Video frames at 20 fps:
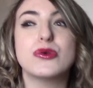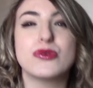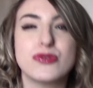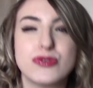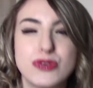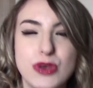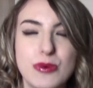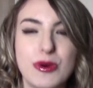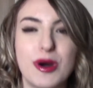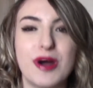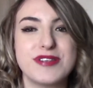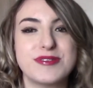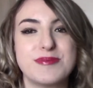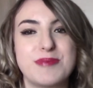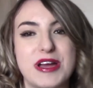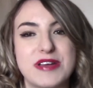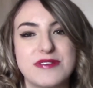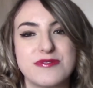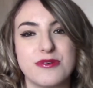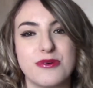hard to
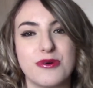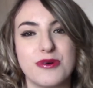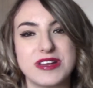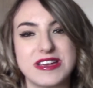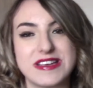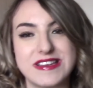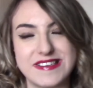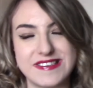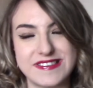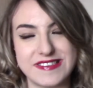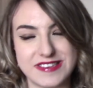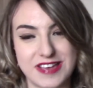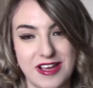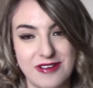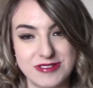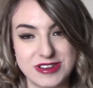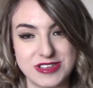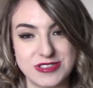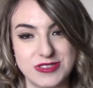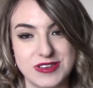buy for. He's
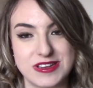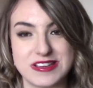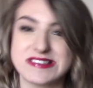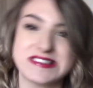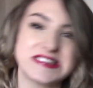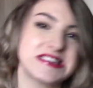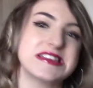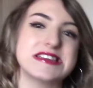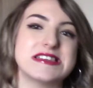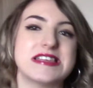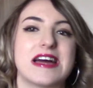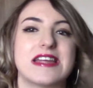currently 13,